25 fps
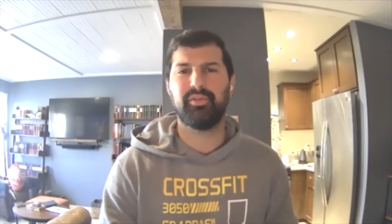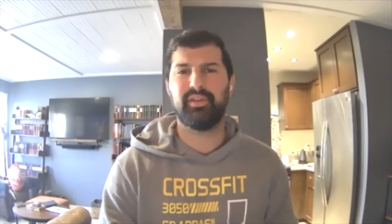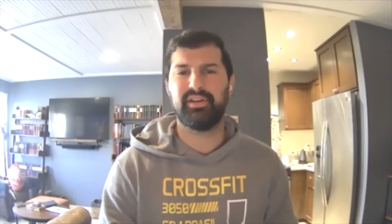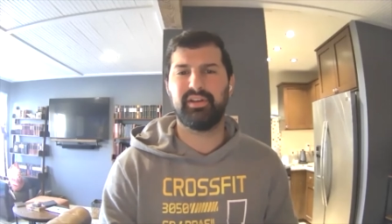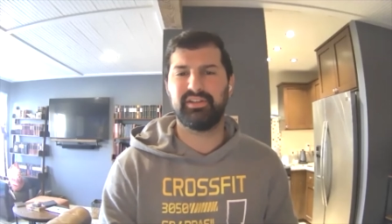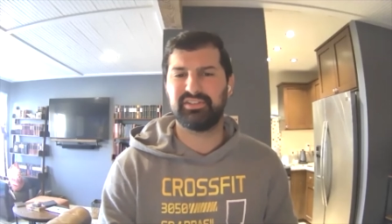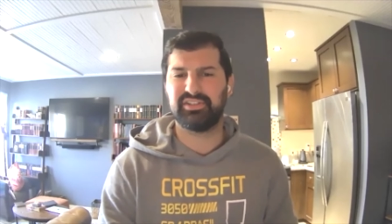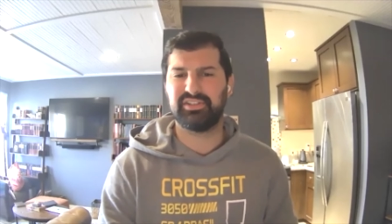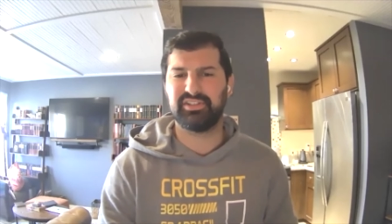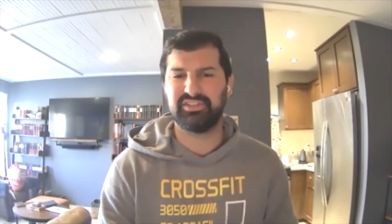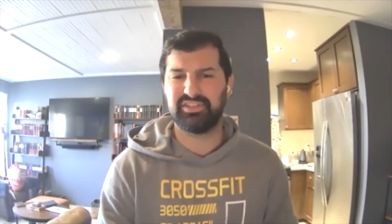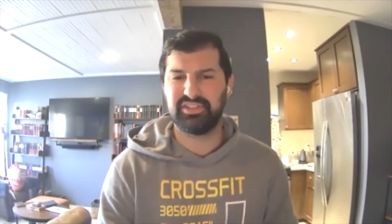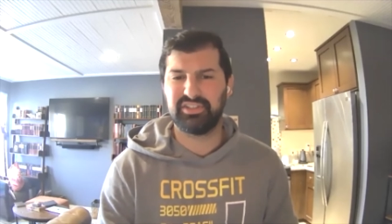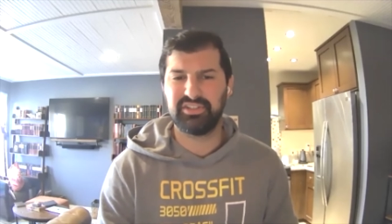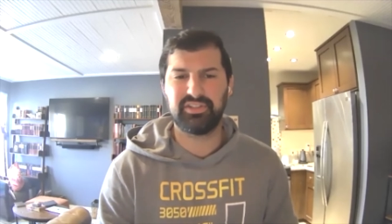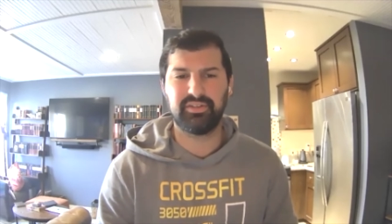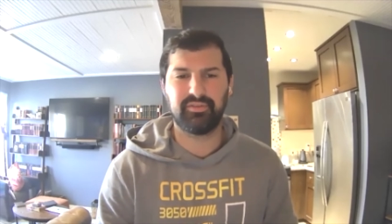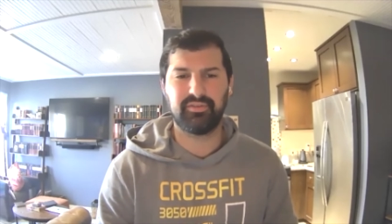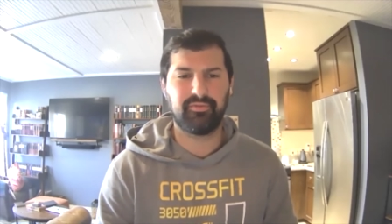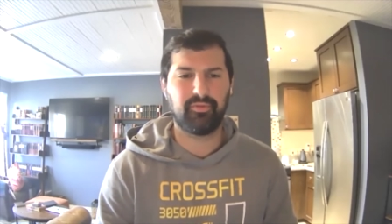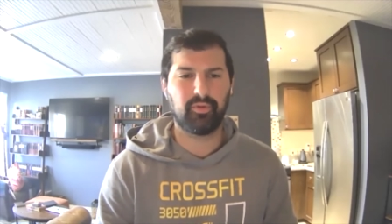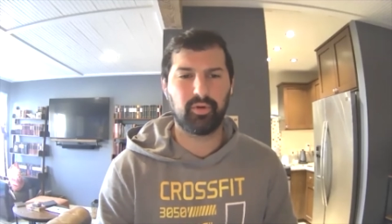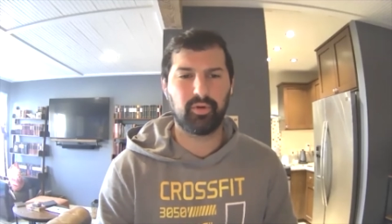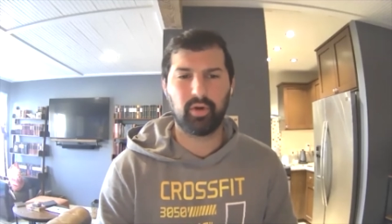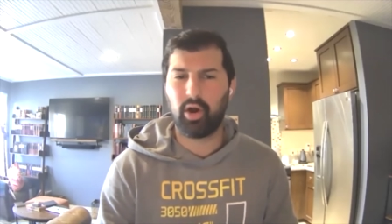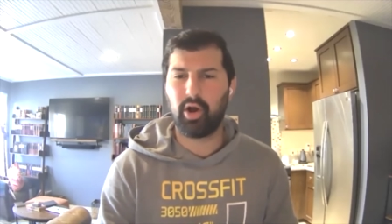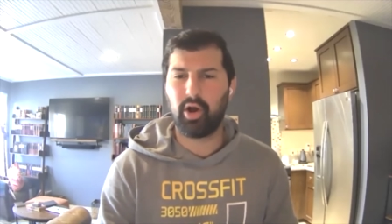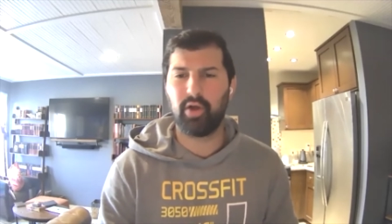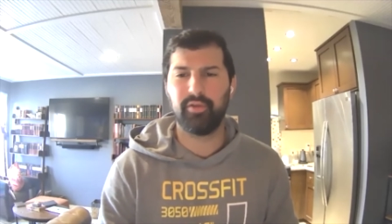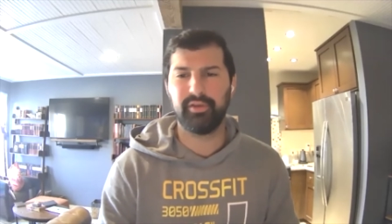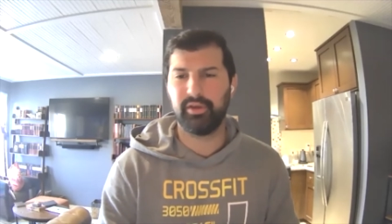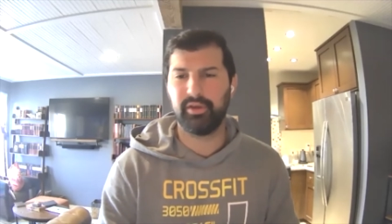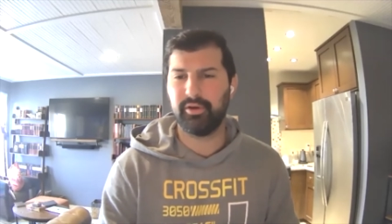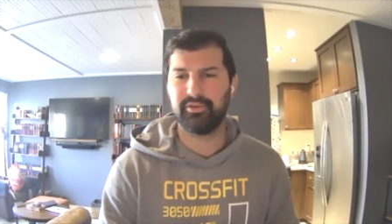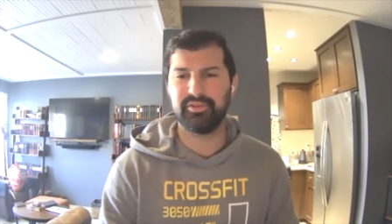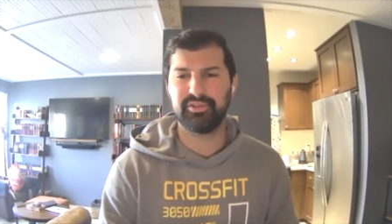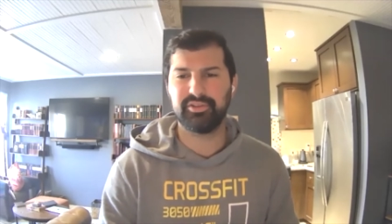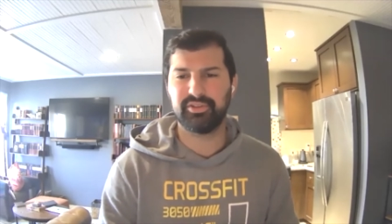that has existed for all the
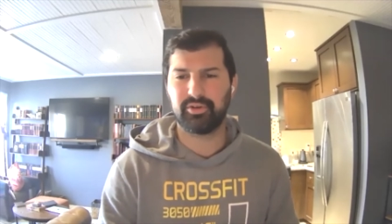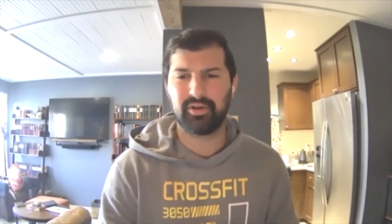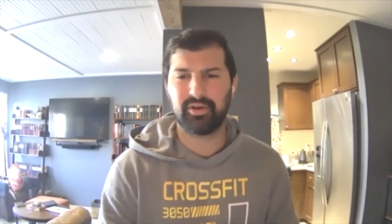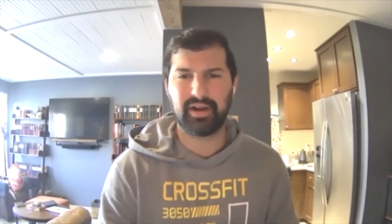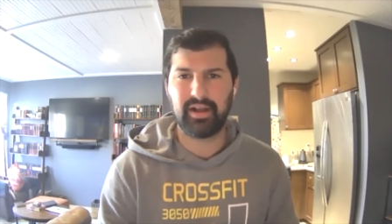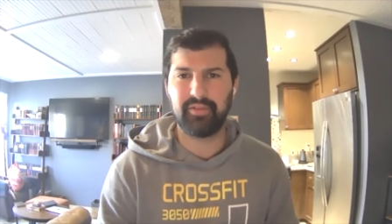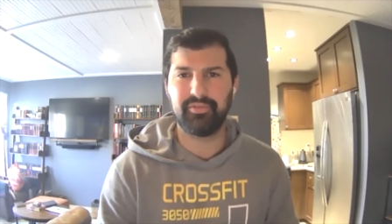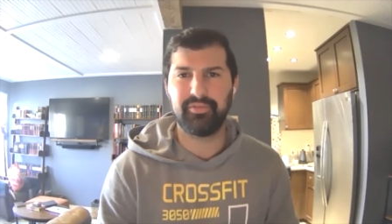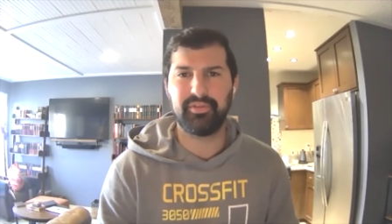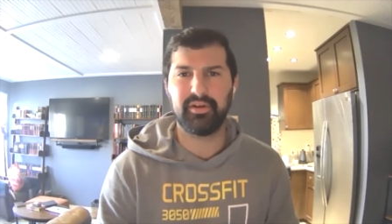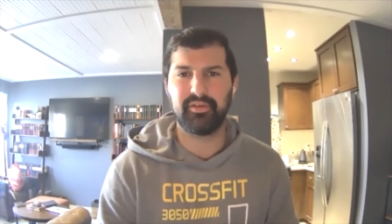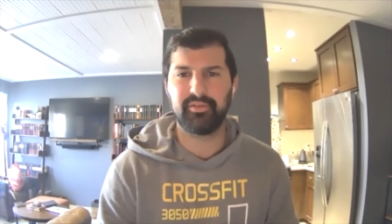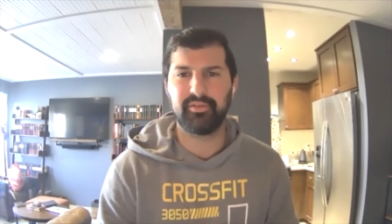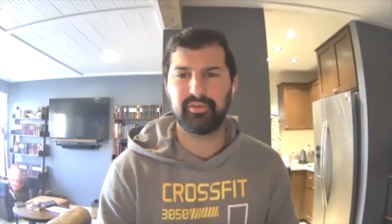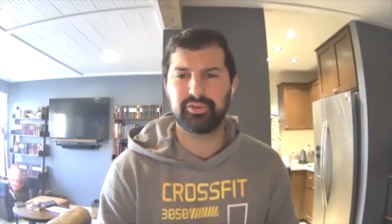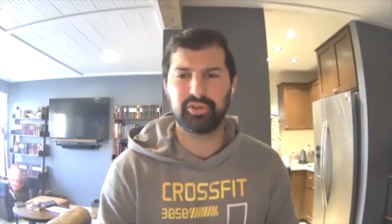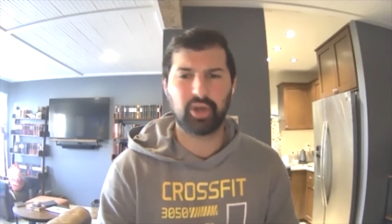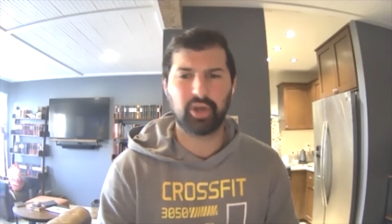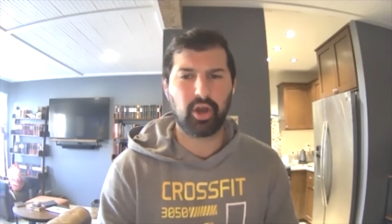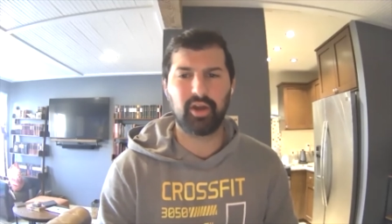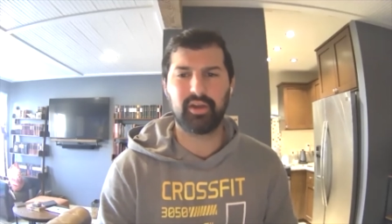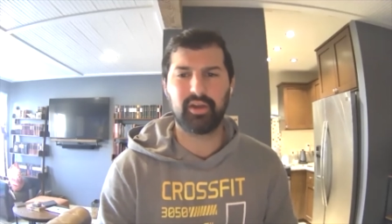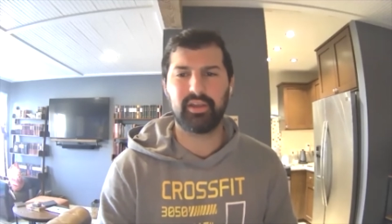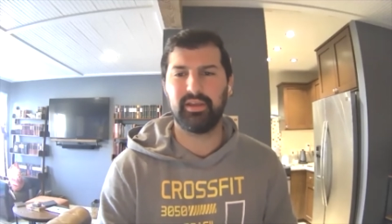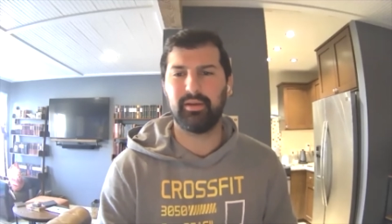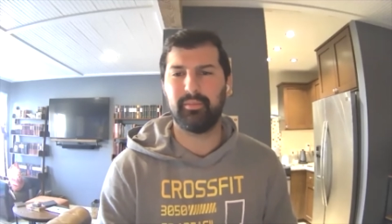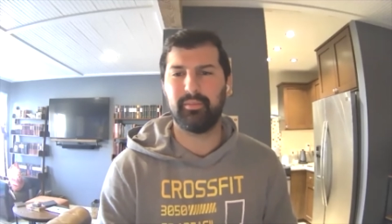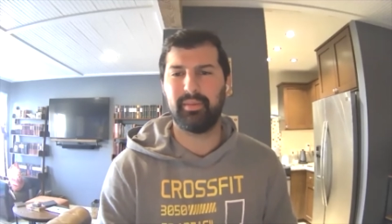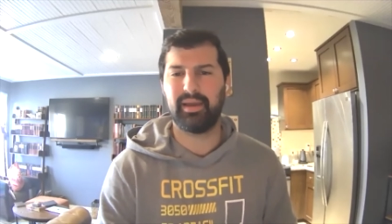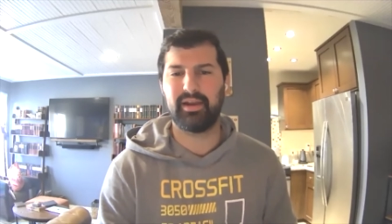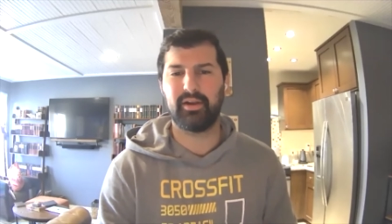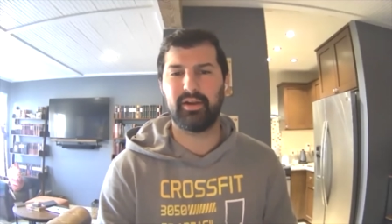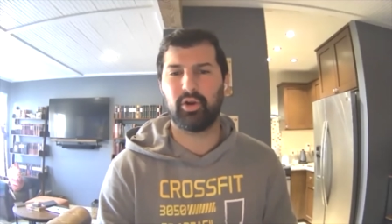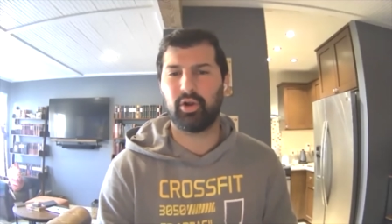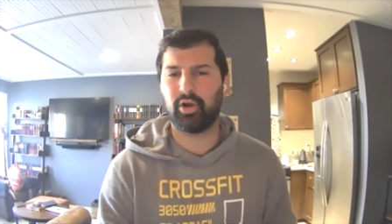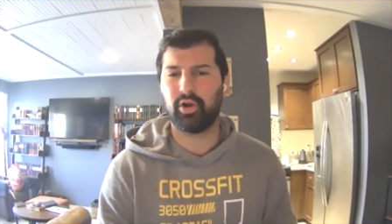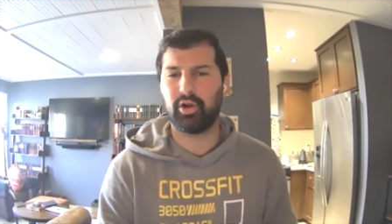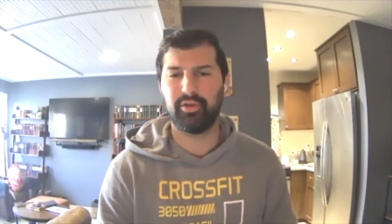owners that are out there. They're talking about it
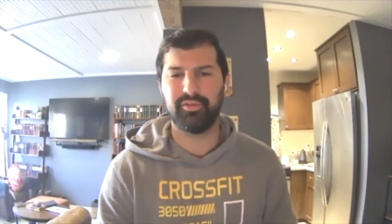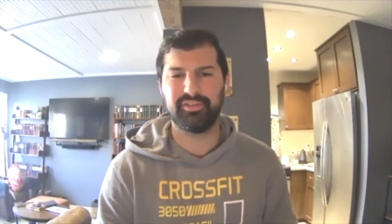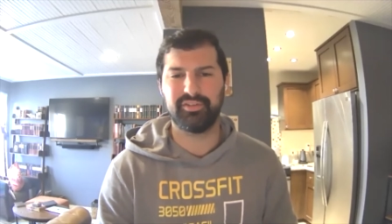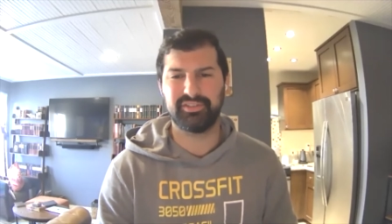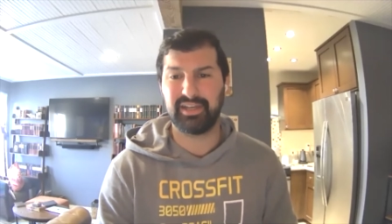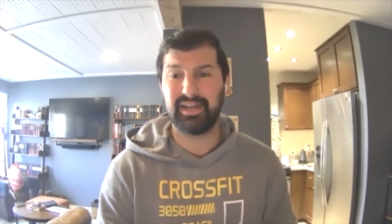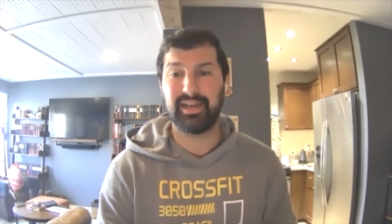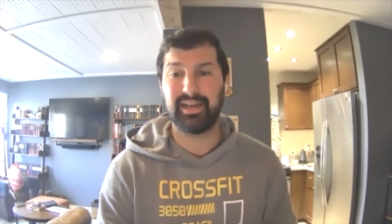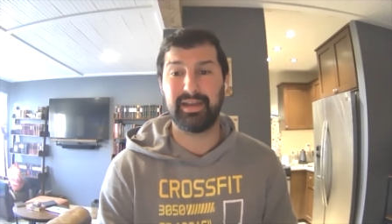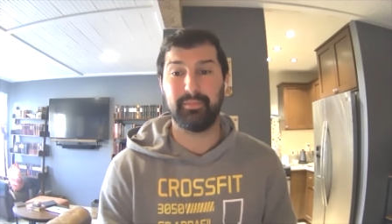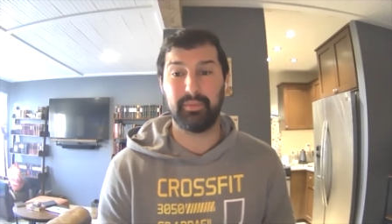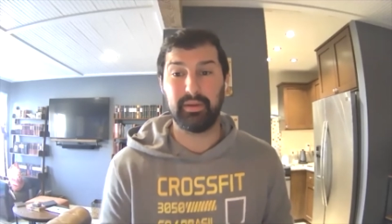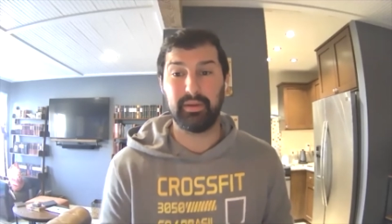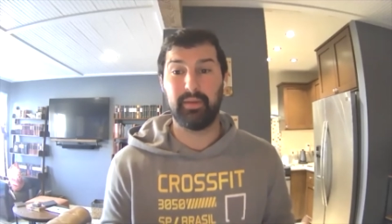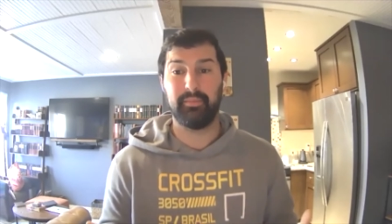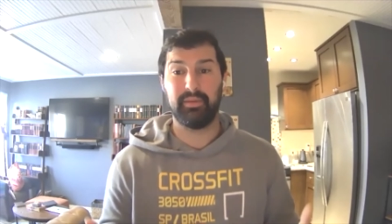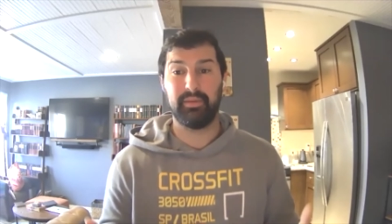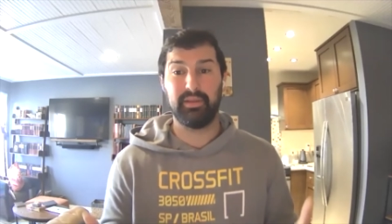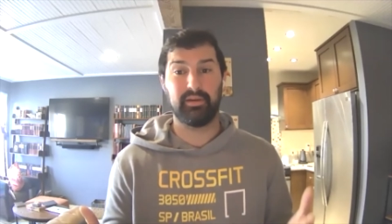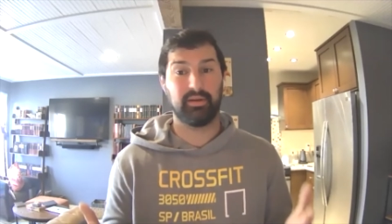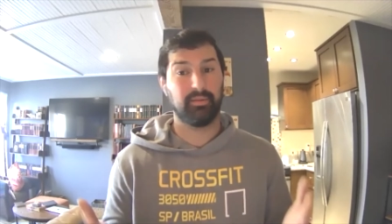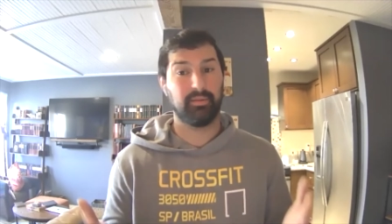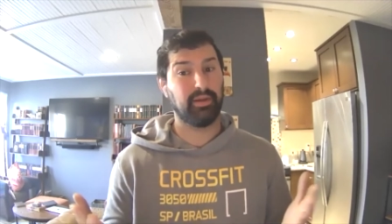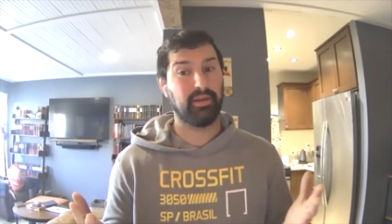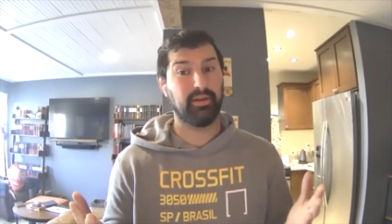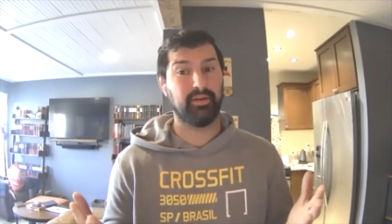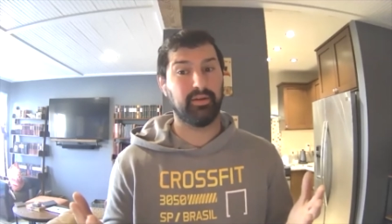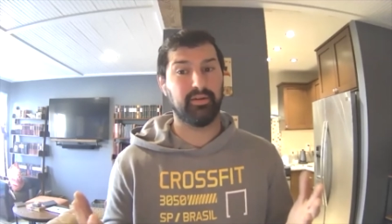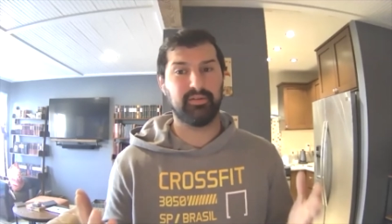all the time. I mean, come on.